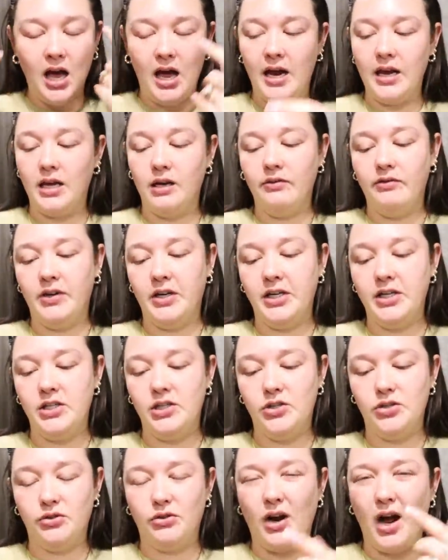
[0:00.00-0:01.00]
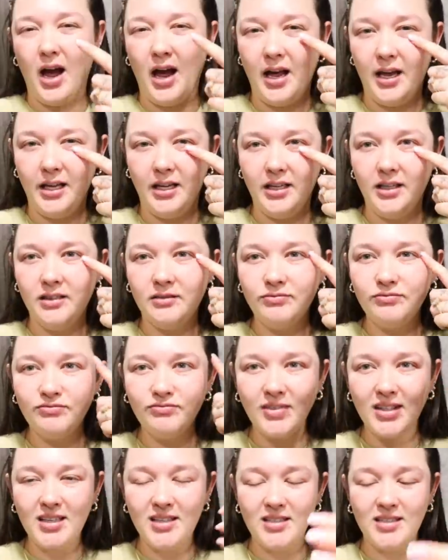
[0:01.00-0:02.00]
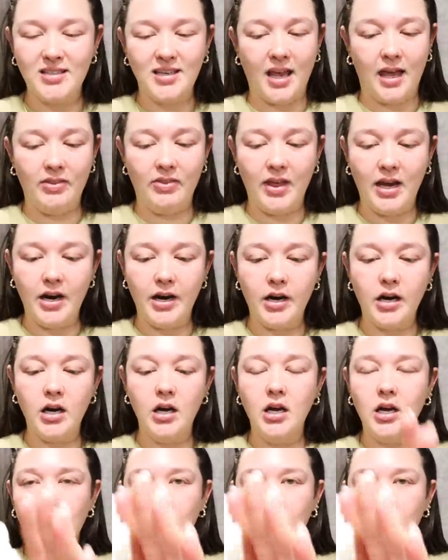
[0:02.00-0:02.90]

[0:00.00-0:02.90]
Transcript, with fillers: I get very dry skin there.